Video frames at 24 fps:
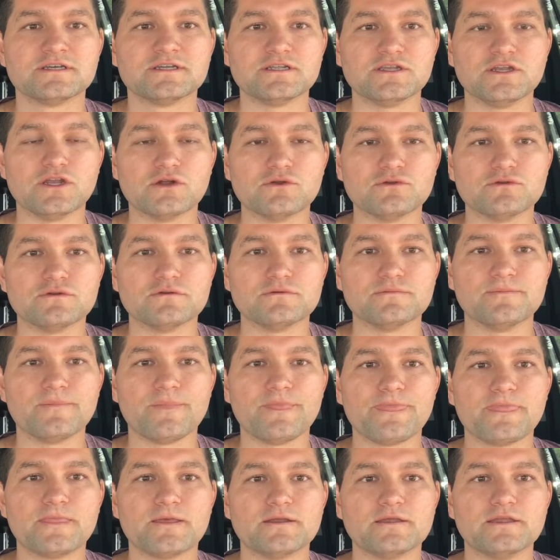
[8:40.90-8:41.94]

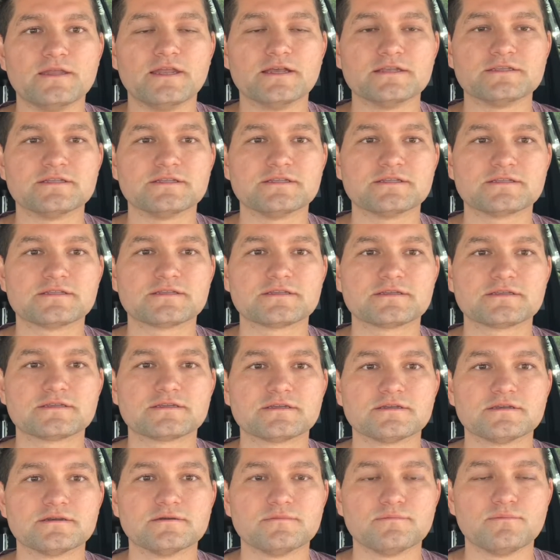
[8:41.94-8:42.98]
he doesn't
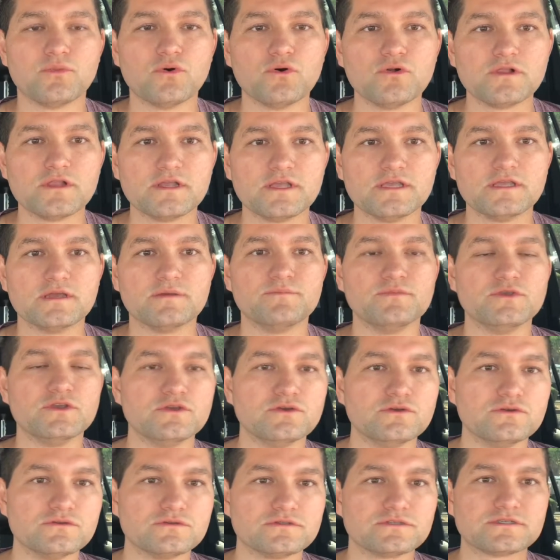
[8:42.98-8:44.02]
bully,
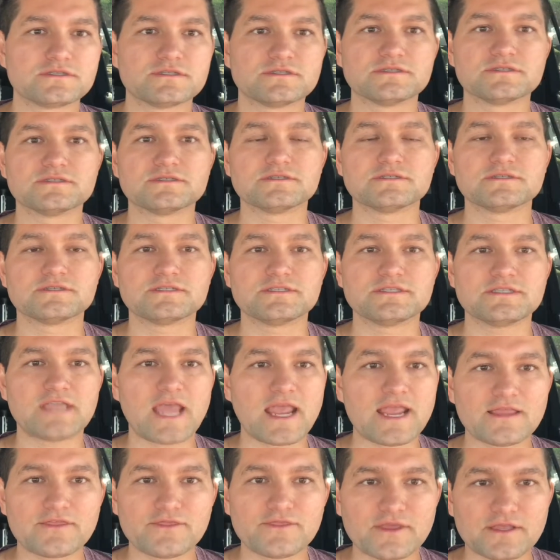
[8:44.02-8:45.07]
abuse,
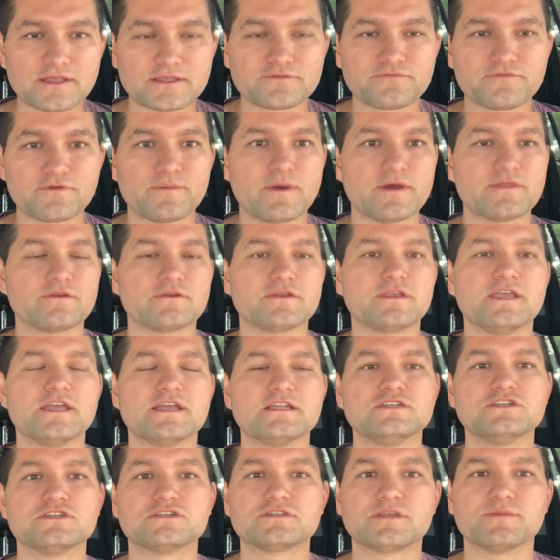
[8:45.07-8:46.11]
take things from other
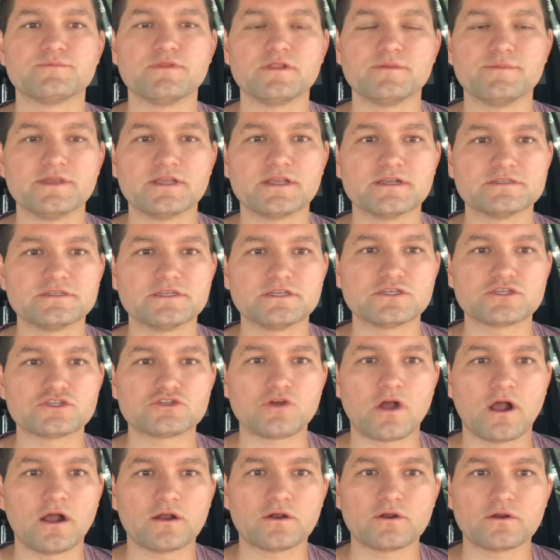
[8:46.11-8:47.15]
kids just simply because he's
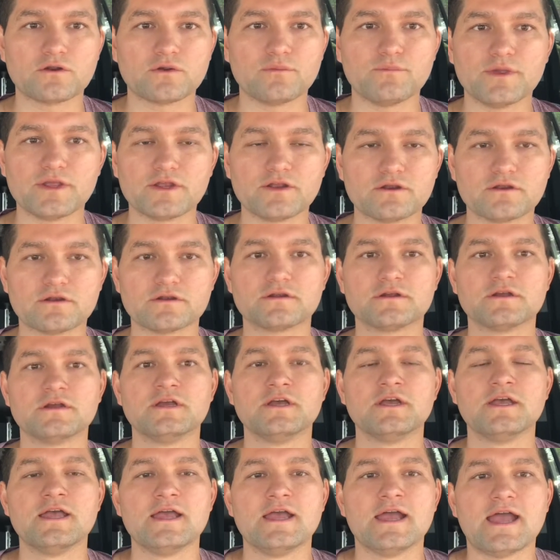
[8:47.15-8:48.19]
stronger or bigger.
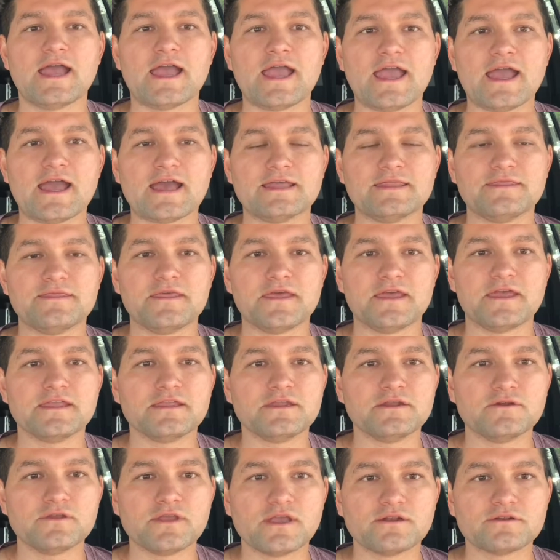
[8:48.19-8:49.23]
And that,
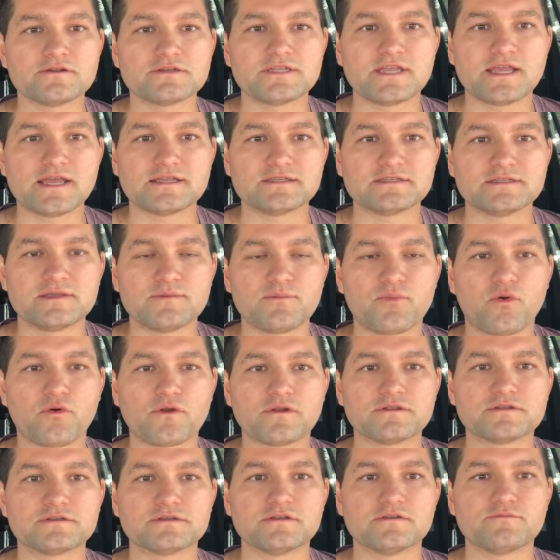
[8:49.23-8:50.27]
he understands the
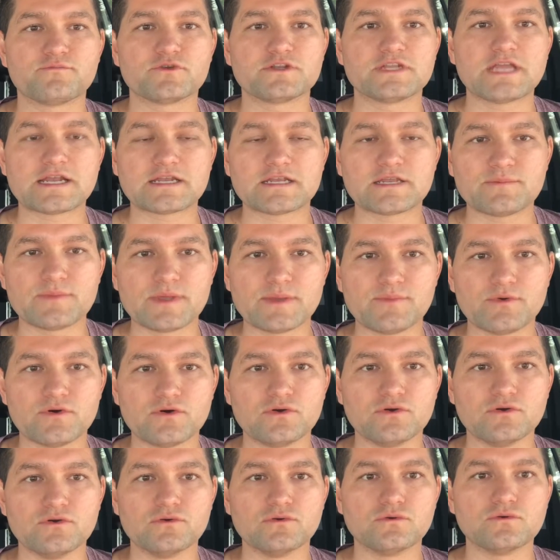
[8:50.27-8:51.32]
importance of protecting people
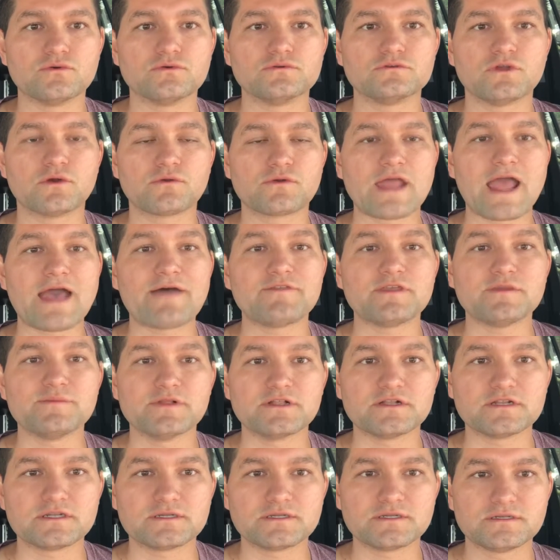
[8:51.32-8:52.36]
who don't have the
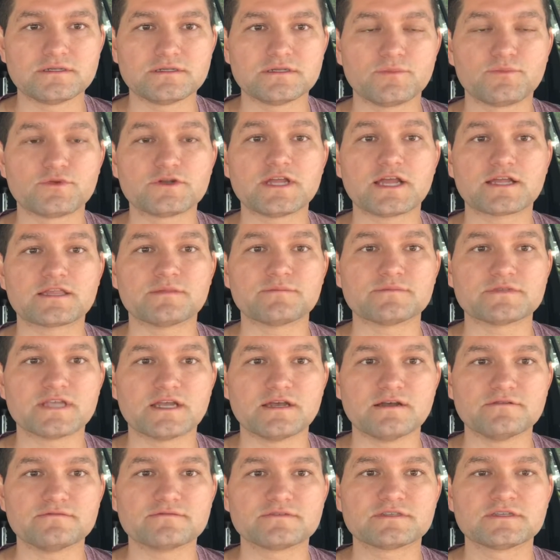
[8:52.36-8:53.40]
ability to protect
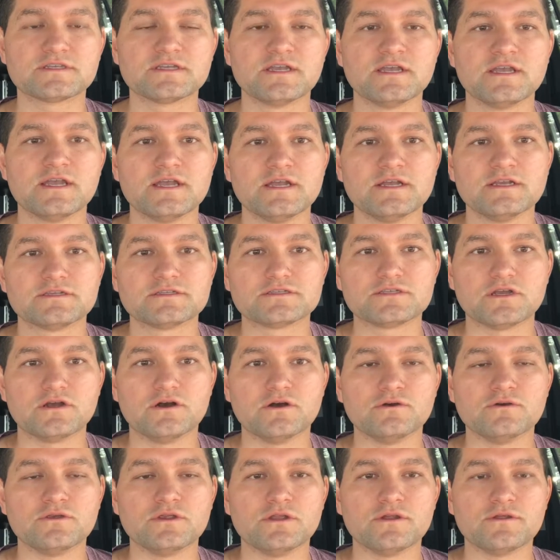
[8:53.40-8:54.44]
themselves.
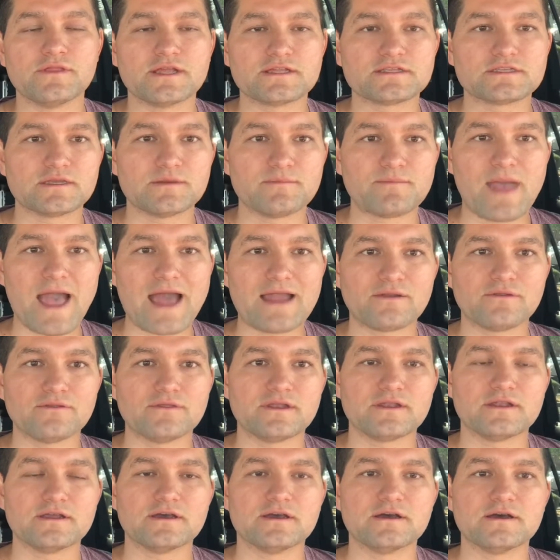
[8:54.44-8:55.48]
So, that's a battle
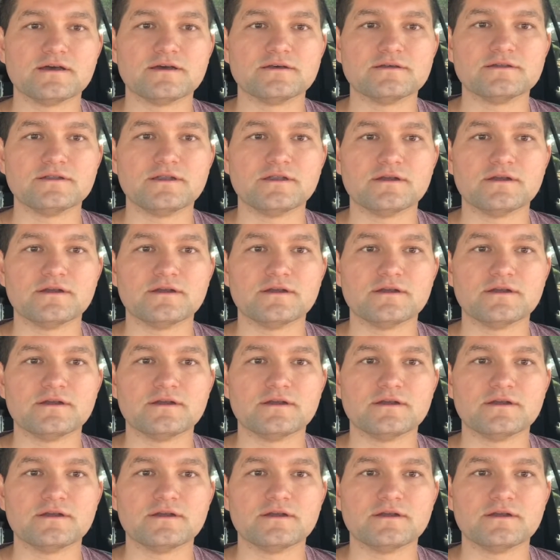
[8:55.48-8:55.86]
that,